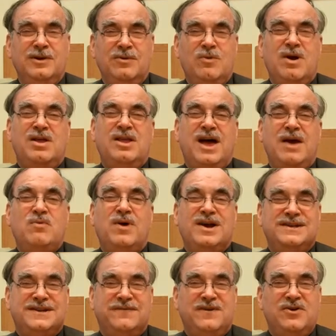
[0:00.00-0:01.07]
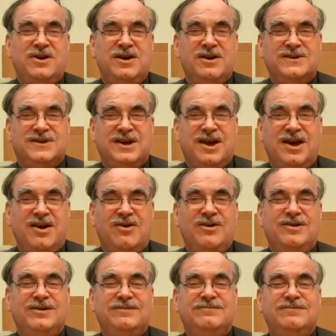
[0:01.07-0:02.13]
Well, I was a few years ago.
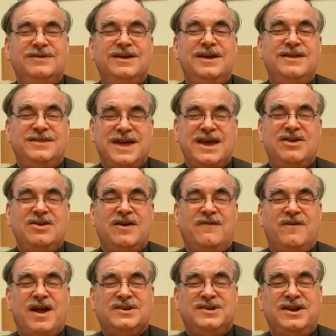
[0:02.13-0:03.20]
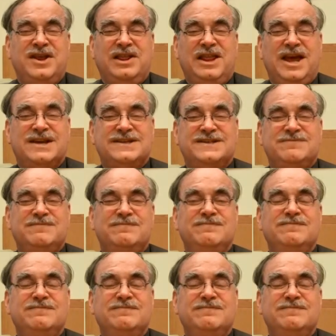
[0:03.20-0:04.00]
Thank you for asking list.